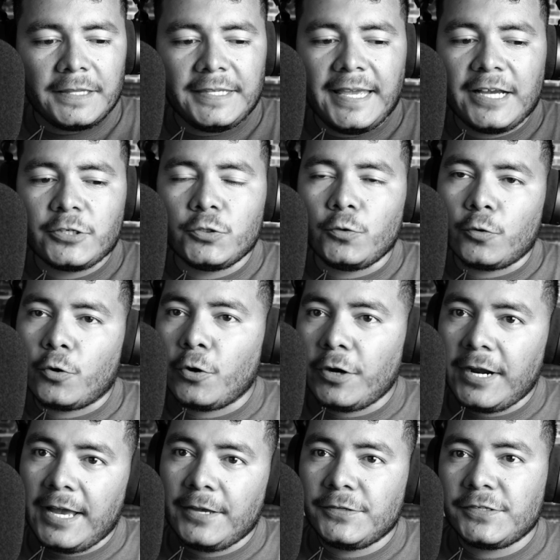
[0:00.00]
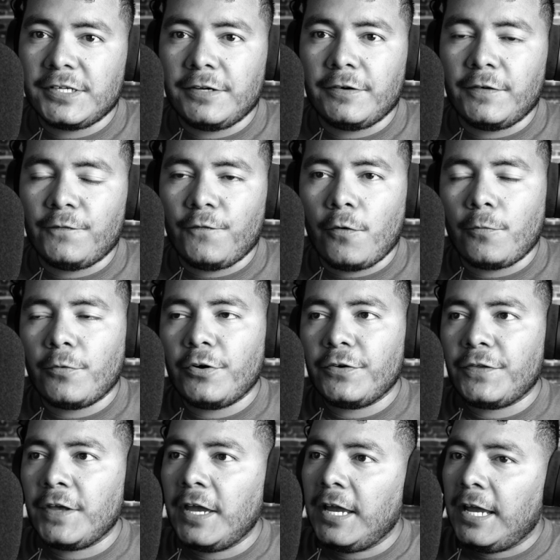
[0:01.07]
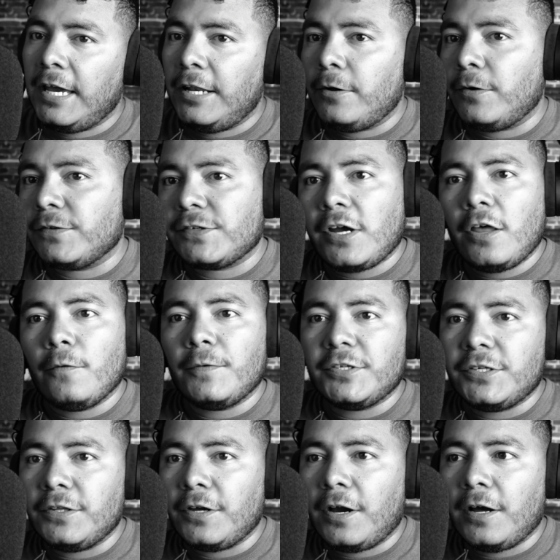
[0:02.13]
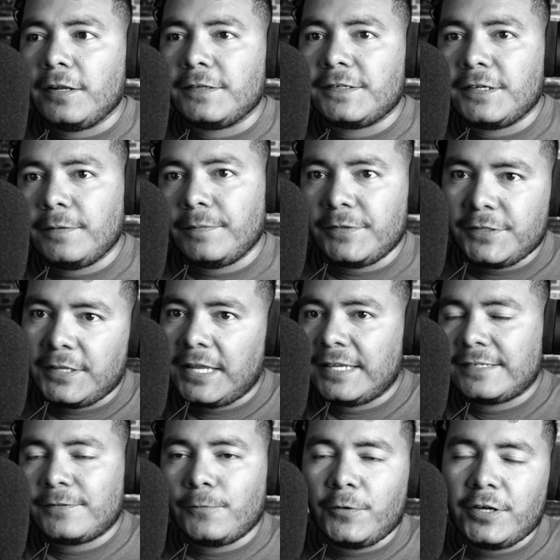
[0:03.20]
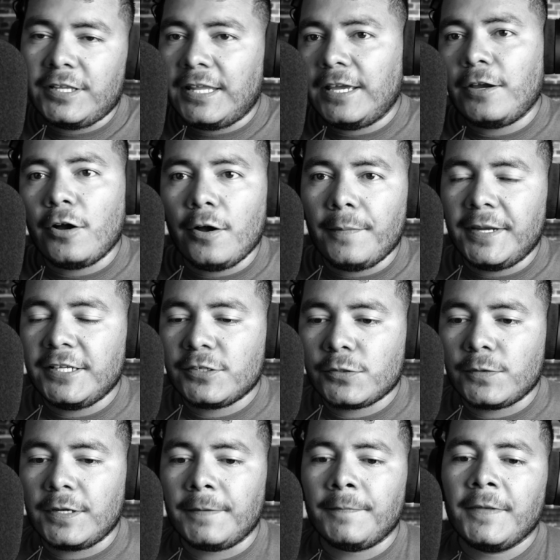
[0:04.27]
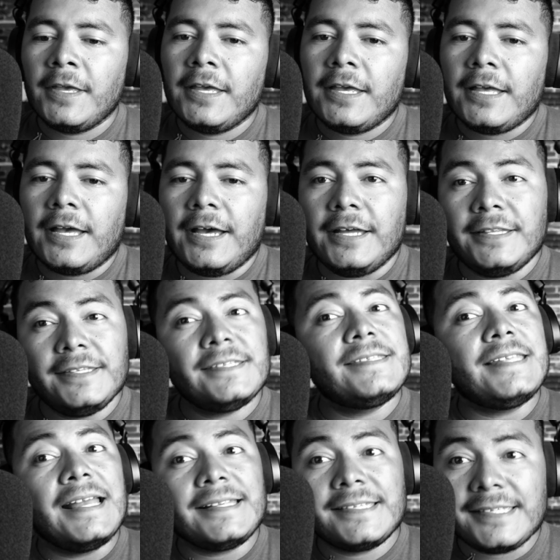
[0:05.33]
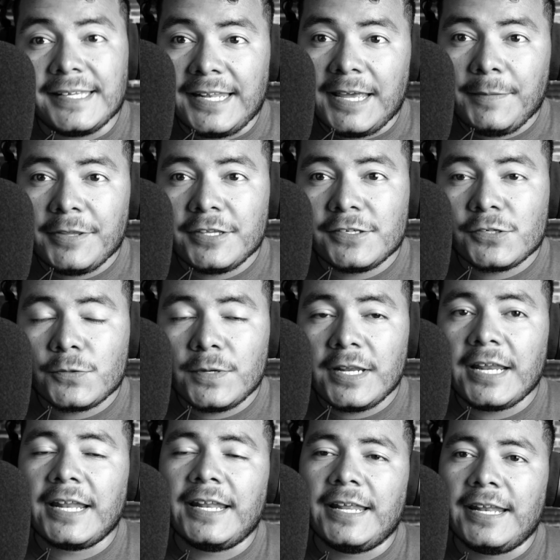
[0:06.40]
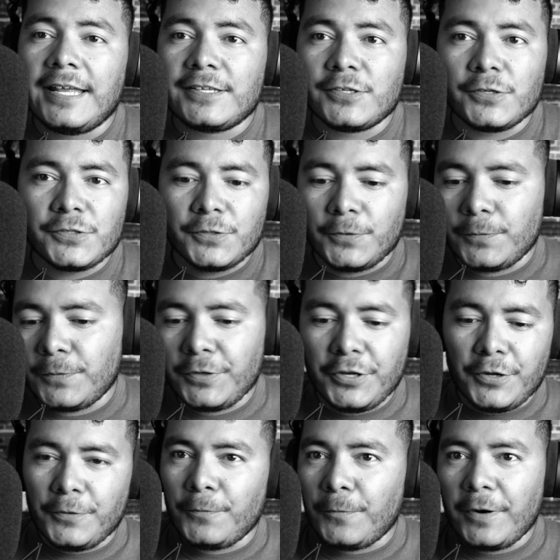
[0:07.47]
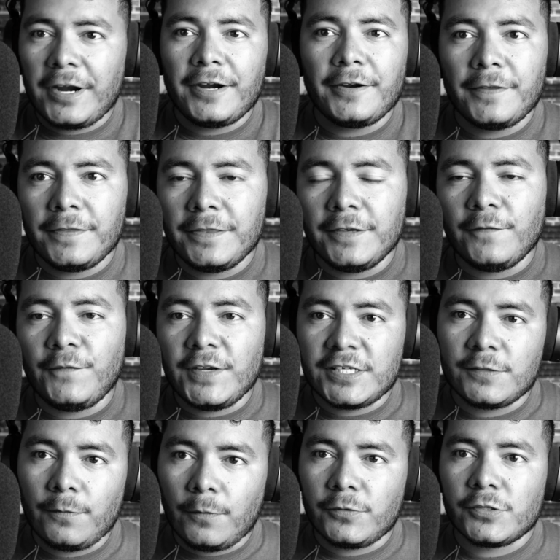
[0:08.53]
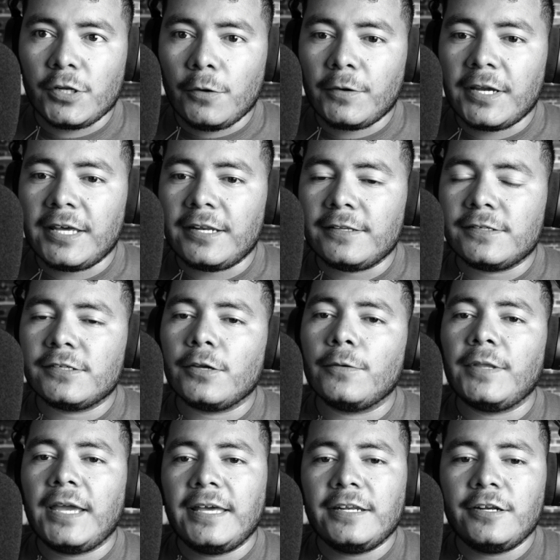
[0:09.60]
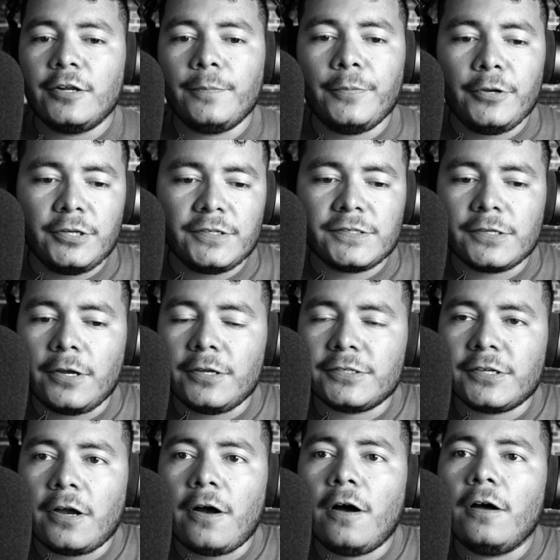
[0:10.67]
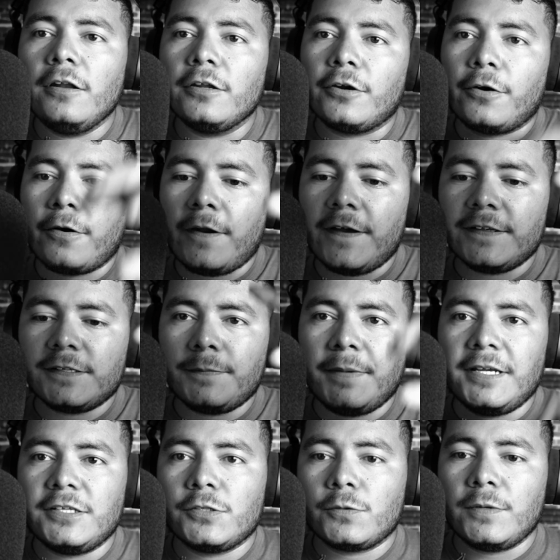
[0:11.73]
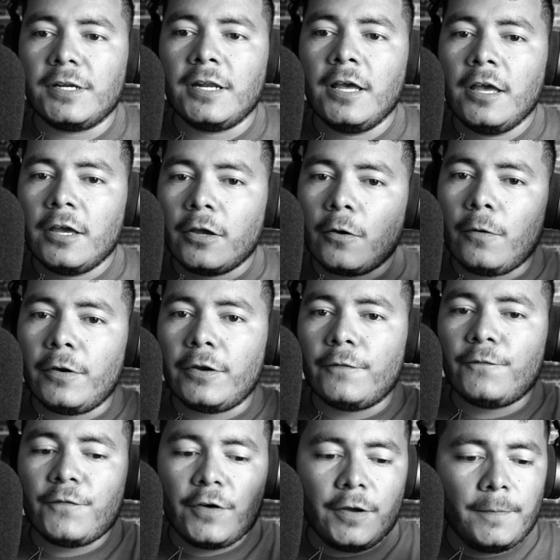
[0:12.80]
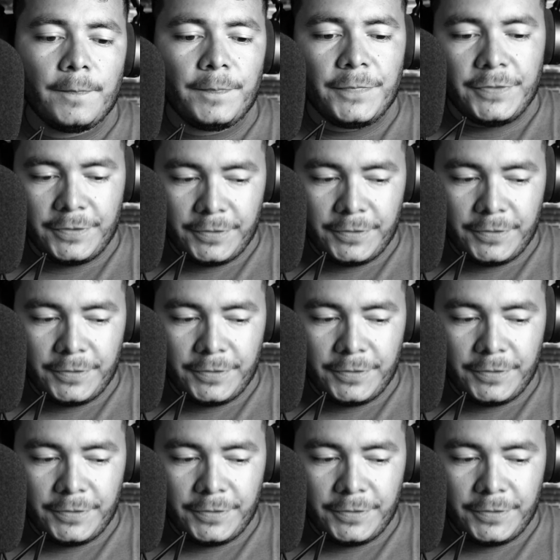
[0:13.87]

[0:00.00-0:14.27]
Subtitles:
the actual courthouse here in Fort Worth, and it goes all the way to the Coliseum. So that's what they call Main Street. That's the name of the street, and then that's also, you know, where the festival is located. So they ended up putting stalls all across Main Street, going from